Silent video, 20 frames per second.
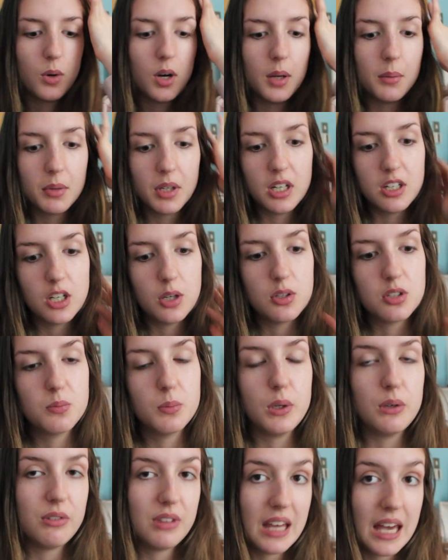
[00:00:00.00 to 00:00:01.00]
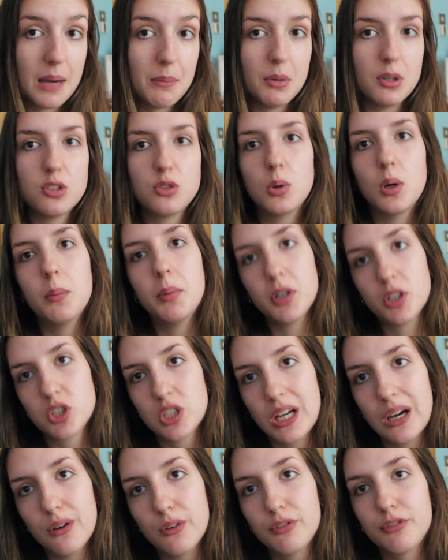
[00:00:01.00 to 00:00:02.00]
What I'm going to do is move them onto a
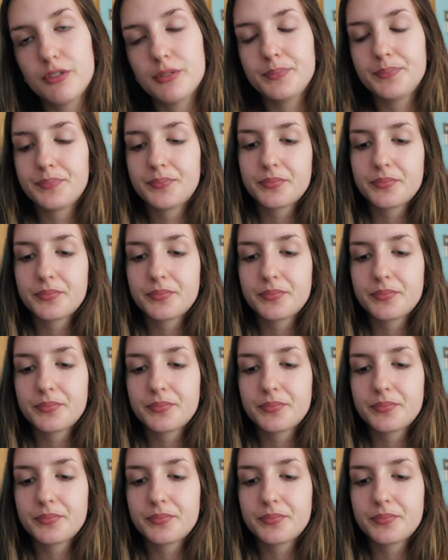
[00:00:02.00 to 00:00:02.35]
bookshelf